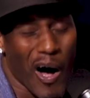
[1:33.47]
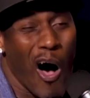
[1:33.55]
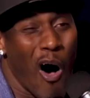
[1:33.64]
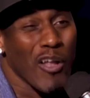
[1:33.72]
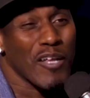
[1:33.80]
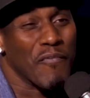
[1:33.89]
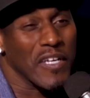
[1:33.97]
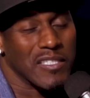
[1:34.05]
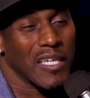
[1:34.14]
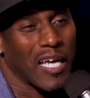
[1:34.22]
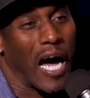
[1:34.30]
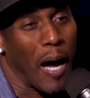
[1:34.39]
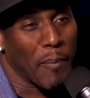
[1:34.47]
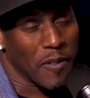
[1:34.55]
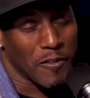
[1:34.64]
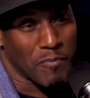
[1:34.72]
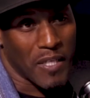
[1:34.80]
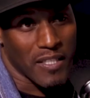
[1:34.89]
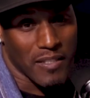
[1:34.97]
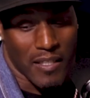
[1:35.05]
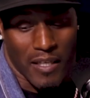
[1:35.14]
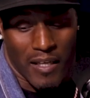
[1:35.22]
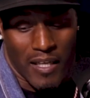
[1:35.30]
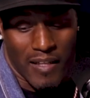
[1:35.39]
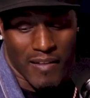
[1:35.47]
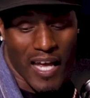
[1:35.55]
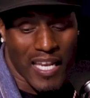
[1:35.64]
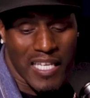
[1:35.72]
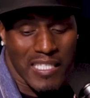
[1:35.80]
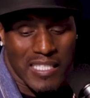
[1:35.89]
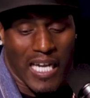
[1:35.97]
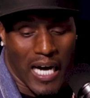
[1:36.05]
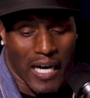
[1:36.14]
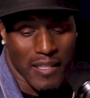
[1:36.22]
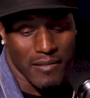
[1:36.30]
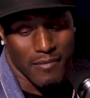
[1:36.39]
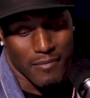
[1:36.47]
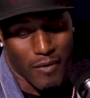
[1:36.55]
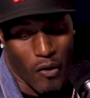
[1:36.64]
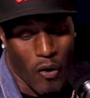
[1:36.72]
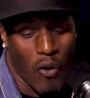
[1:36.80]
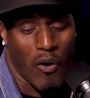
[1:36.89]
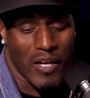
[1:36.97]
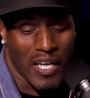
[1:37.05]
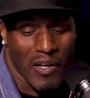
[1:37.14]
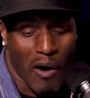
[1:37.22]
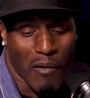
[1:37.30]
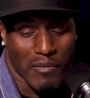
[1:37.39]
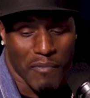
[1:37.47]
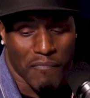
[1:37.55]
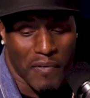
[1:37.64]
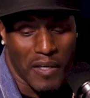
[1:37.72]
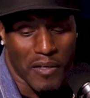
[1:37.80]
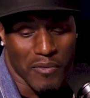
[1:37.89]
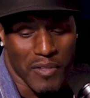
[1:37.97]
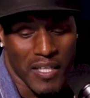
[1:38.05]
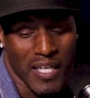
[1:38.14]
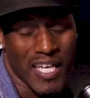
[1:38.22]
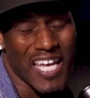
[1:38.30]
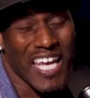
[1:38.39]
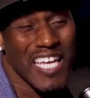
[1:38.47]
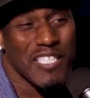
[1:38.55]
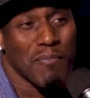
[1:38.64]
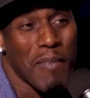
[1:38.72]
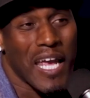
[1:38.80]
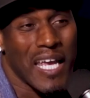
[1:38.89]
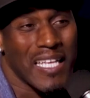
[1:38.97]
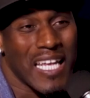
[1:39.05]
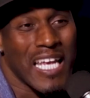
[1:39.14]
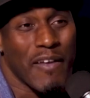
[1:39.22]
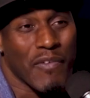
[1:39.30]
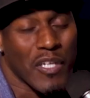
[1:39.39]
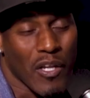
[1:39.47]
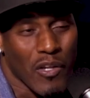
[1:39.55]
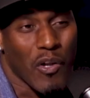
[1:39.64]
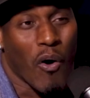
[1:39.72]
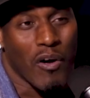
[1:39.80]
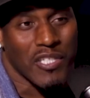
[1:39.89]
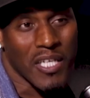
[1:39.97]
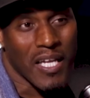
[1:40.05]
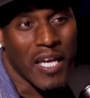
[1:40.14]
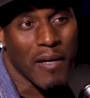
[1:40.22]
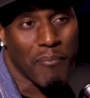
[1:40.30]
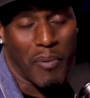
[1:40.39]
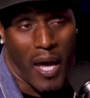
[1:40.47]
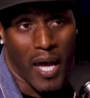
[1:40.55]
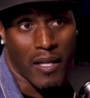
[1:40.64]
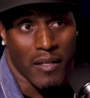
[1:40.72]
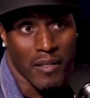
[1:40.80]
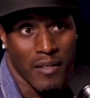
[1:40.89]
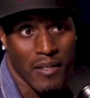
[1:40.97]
For all of his accomplishments that he's done on and off the field, he's made even a larger impact